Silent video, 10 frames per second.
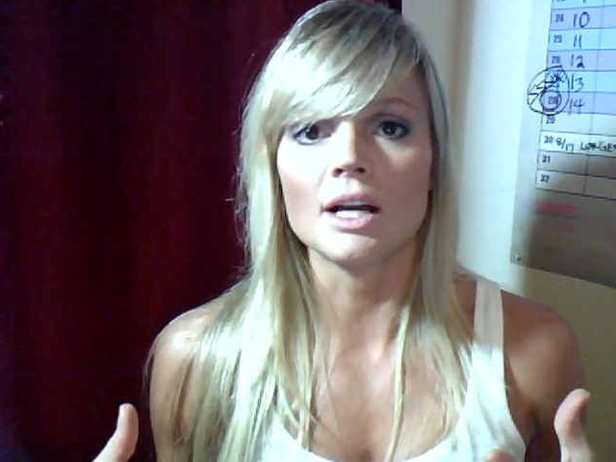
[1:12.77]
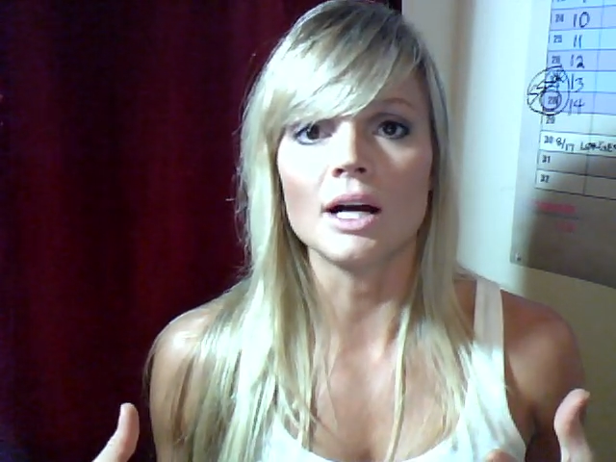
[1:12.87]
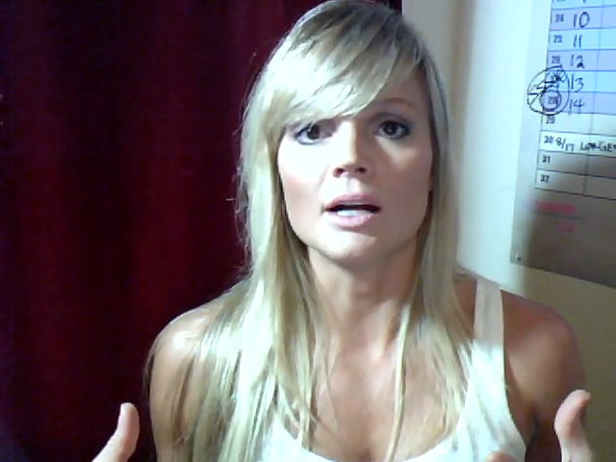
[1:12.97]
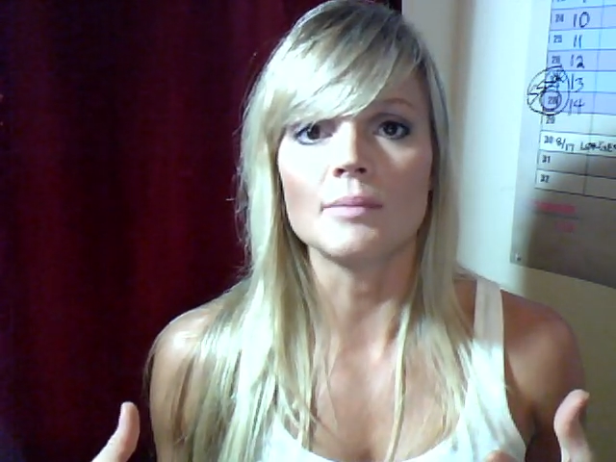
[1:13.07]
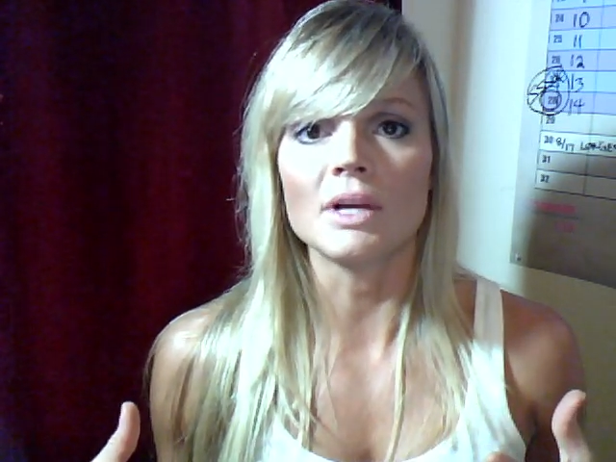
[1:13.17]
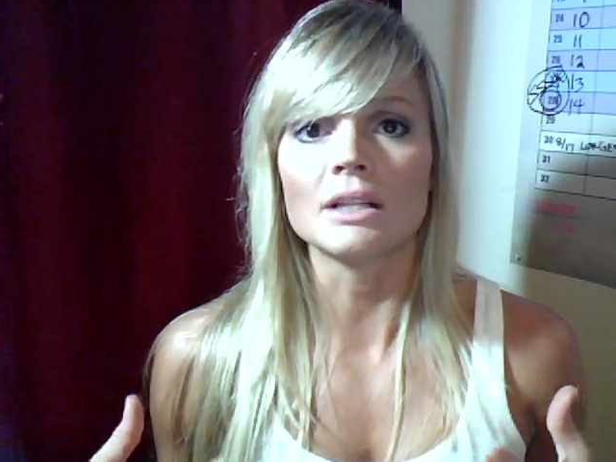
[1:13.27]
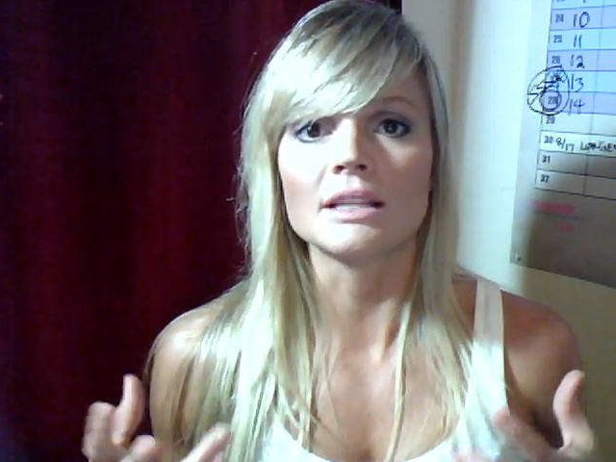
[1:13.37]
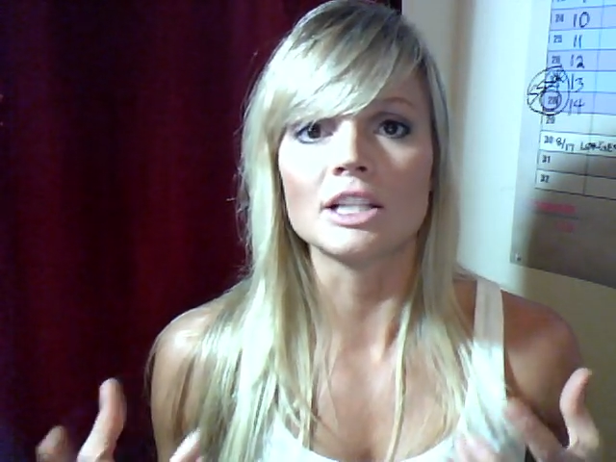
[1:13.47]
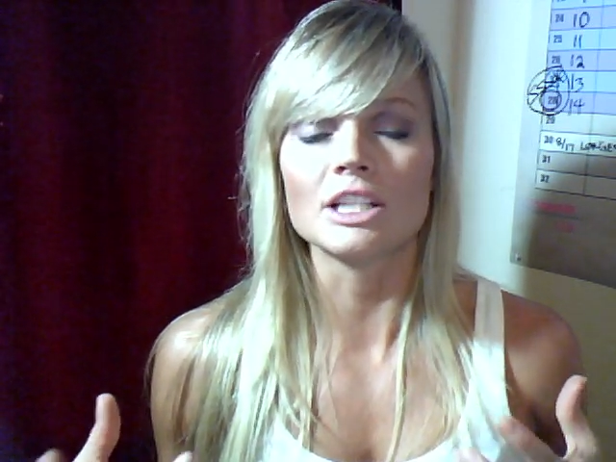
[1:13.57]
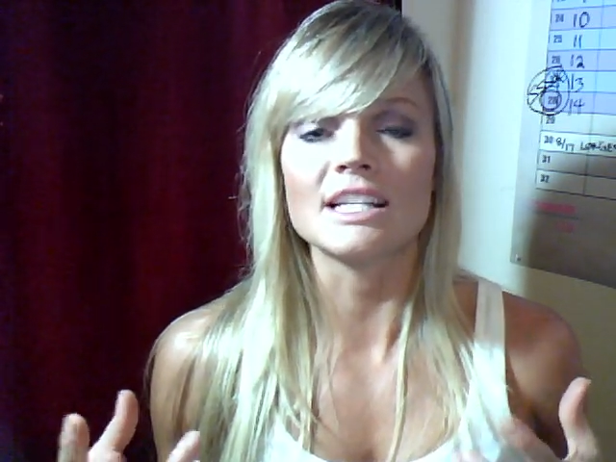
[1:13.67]
um, a
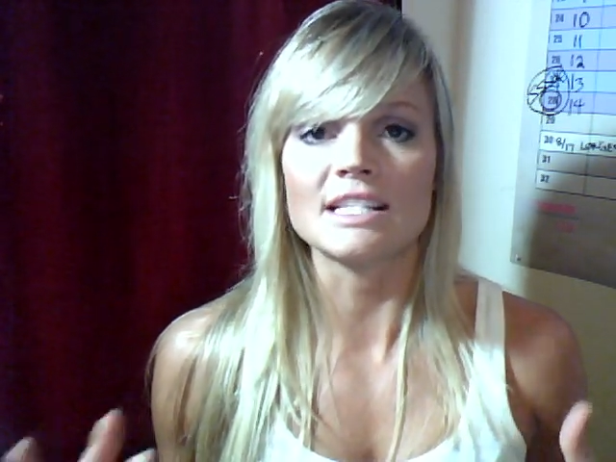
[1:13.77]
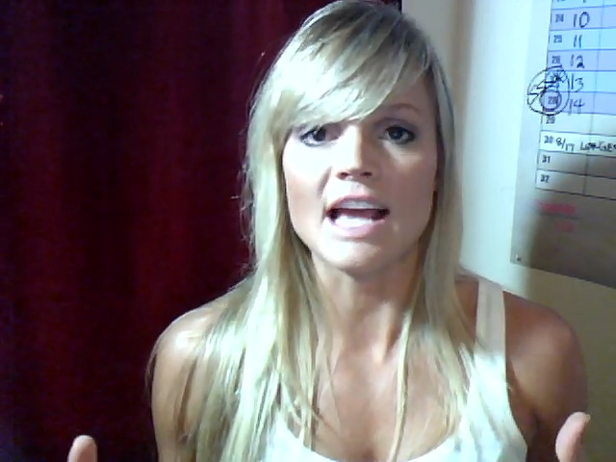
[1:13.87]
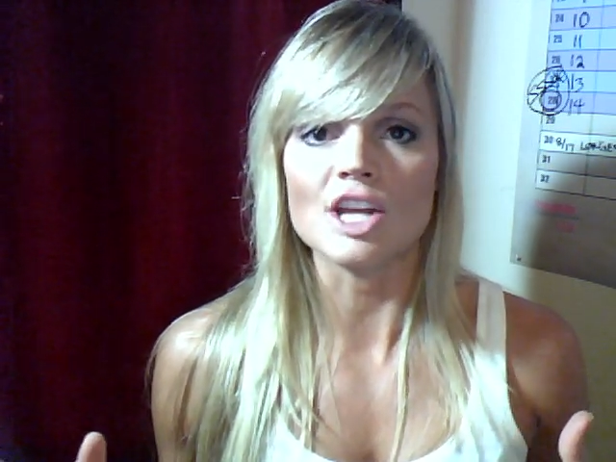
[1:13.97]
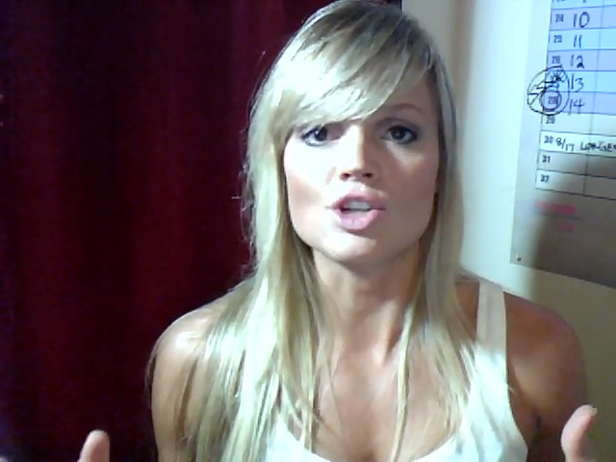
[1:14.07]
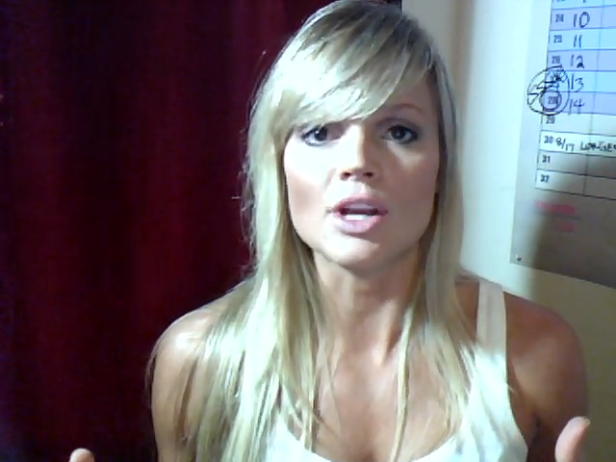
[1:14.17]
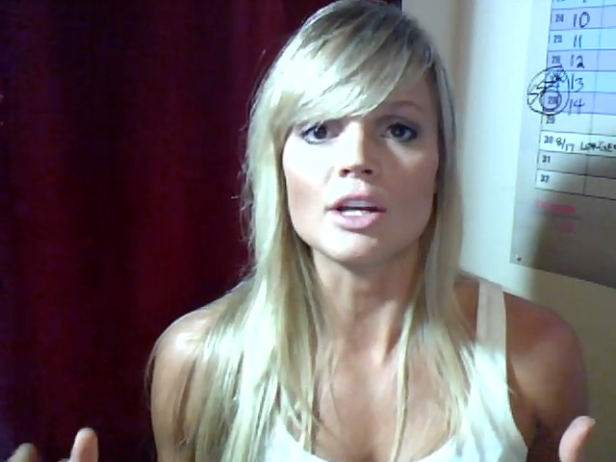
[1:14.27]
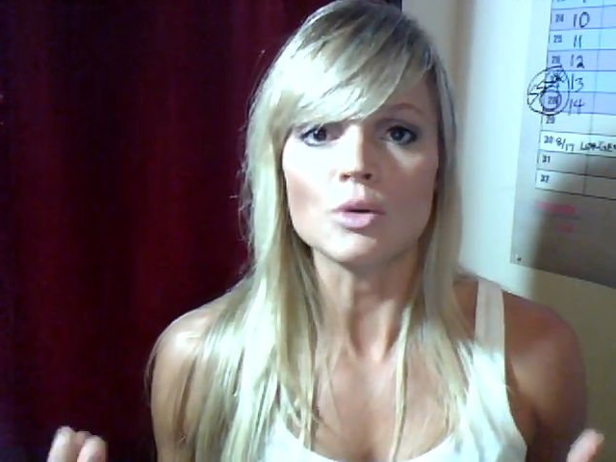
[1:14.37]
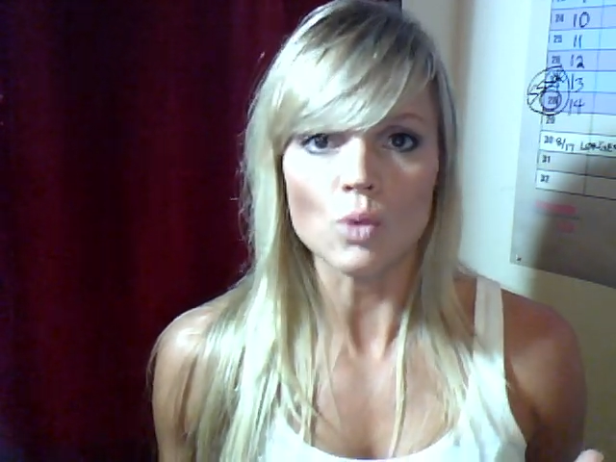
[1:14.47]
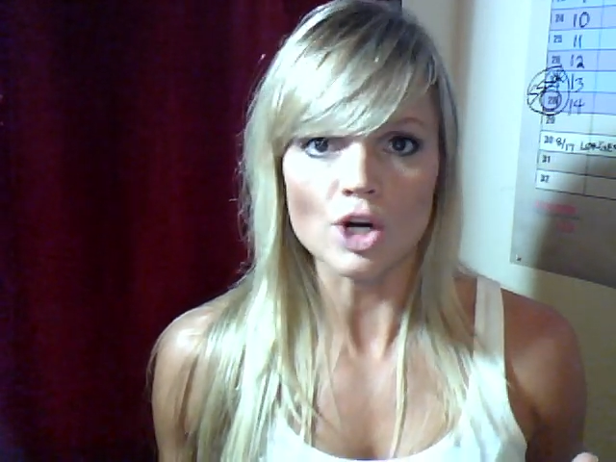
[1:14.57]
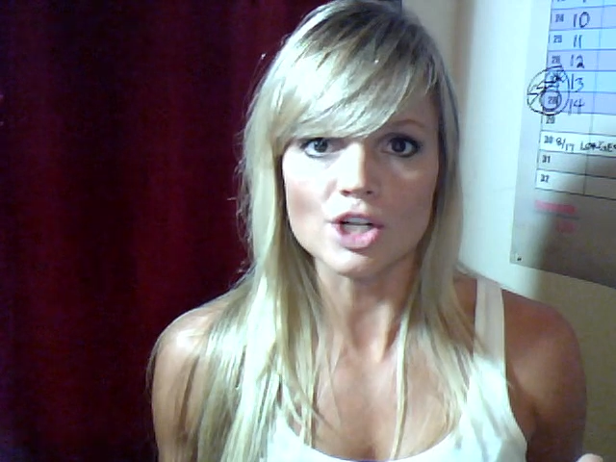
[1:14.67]
little
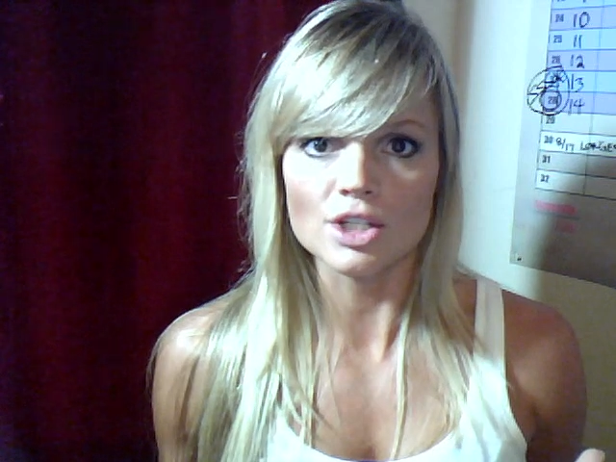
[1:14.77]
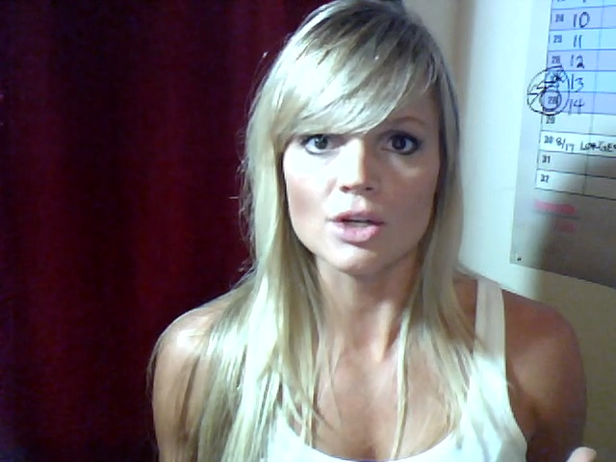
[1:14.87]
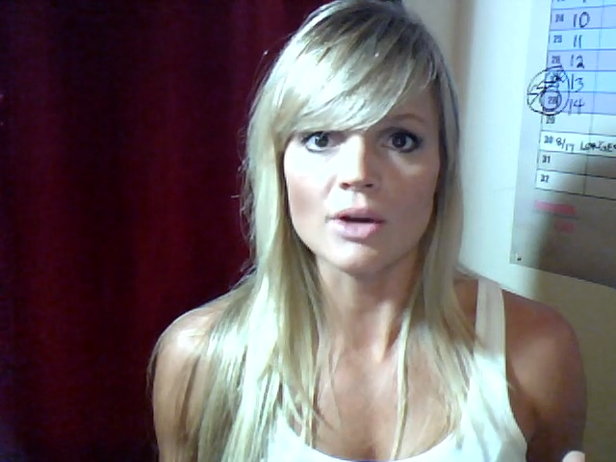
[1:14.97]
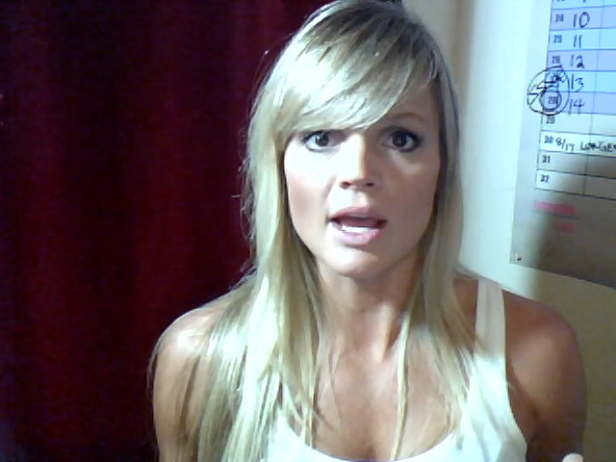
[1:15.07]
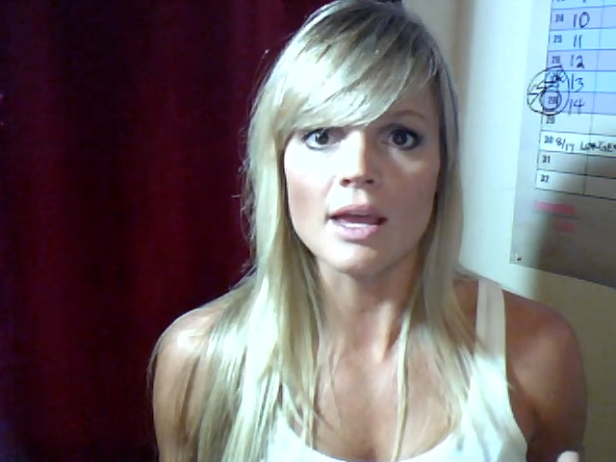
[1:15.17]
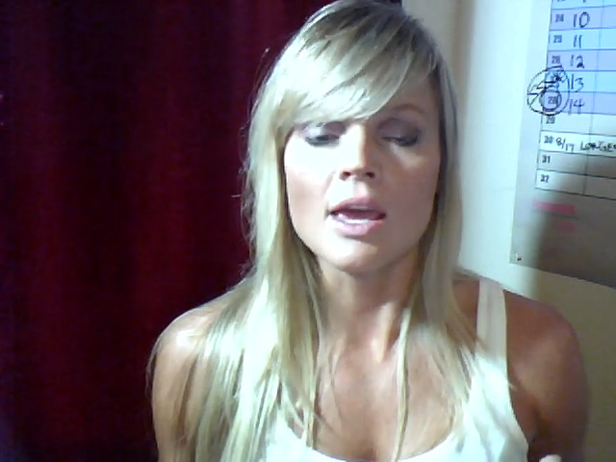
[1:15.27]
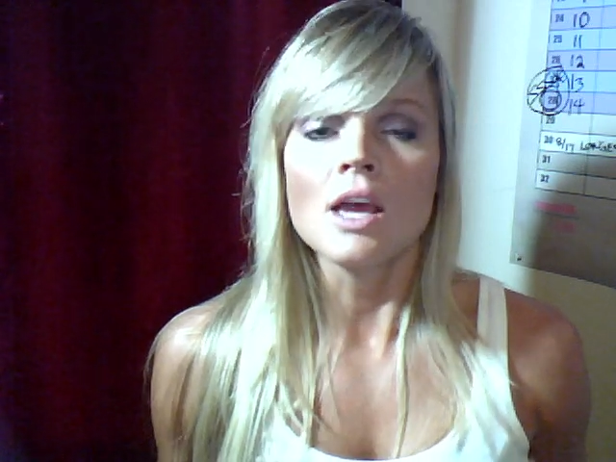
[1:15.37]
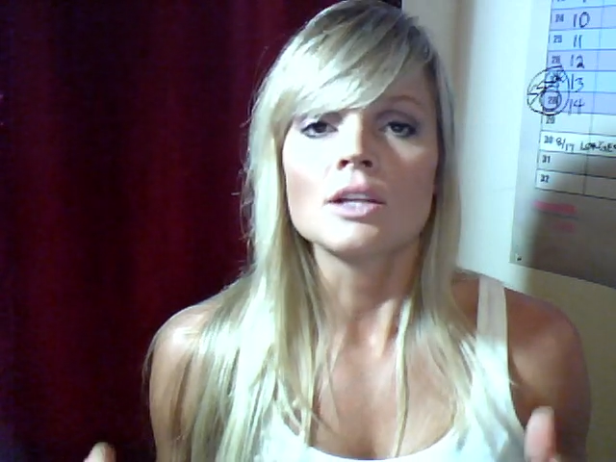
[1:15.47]
exaggerated worse okay